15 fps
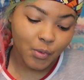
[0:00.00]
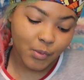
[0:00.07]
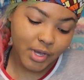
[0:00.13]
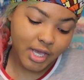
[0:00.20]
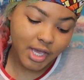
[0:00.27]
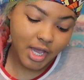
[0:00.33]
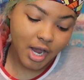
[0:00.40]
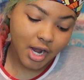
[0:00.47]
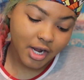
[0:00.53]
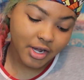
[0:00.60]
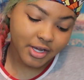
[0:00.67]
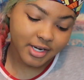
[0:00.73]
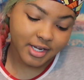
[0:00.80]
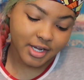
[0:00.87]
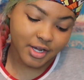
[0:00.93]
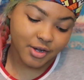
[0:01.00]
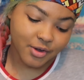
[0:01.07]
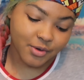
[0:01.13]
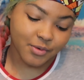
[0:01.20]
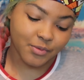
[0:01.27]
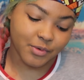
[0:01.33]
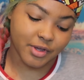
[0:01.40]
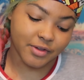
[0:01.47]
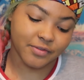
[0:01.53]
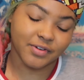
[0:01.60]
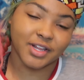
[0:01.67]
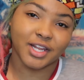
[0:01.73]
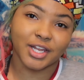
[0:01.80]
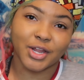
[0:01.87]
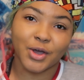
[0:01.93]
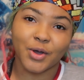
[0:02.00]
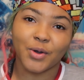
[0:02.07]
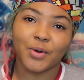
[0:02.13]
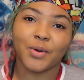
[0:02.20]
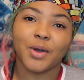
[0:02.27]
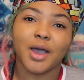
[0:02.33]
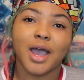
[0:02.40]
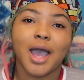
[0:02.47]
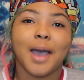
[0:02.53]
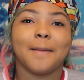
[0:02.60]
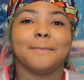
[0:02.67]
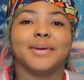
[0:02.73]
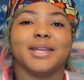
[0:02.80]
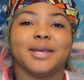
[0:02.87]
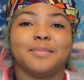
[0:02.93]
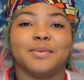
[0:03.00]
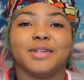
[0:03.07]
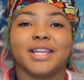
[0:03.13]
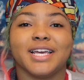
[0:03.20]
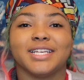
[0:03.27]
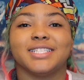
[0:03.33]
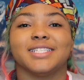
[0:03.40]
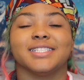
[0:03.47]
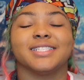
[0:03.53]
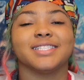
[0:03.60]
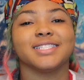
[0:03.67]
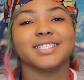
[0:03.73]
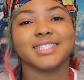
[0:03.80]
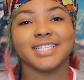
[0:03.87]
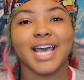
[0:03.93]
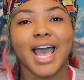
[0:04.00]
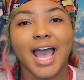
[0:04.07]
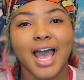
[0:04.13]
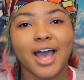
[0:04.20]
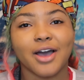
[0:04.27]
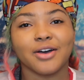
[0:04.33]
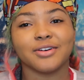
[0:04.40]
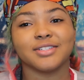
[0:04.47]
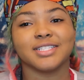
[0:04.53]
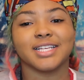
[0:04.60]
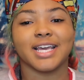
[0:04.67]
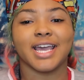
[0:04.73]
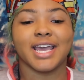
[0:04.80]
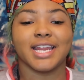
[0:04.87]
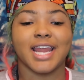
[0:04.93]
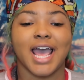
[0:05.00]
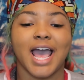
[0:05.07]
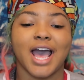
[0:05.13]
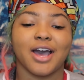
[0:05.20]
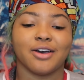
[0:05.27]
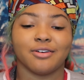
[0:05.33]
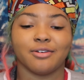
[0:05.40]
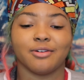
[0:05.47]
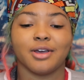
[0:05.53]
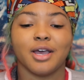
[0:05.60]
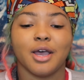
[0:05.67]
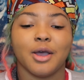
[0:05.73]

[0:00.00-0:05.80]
we are gonna go with low manipulation styles and how